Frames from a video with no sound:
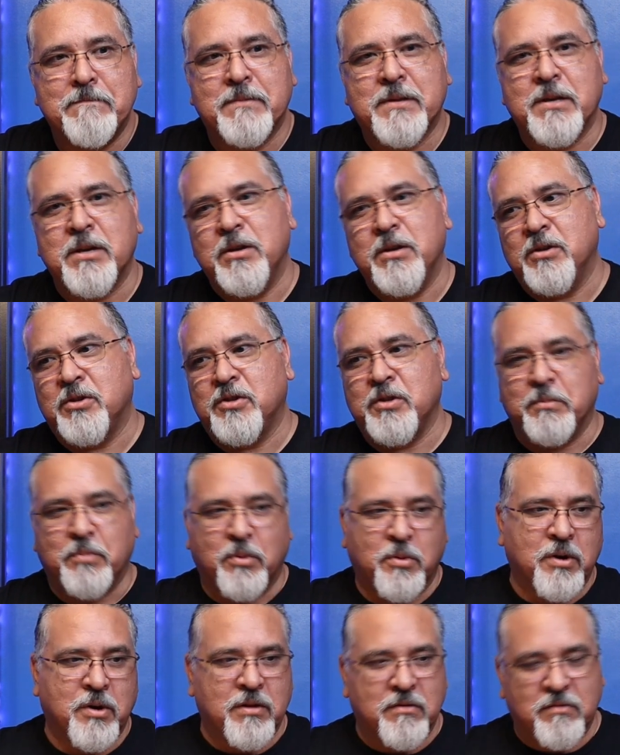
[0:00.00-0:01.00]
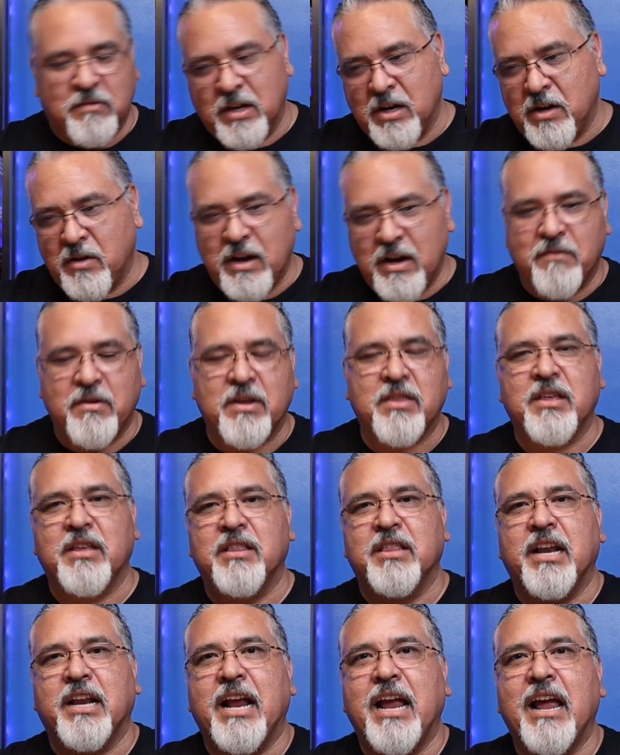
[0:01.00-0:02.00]
to support, you know,
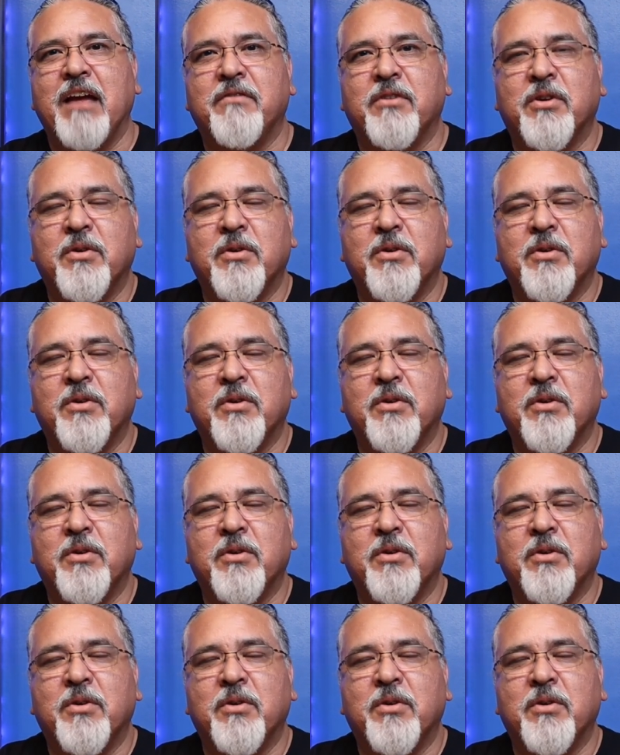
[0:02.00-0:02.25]
everything that I have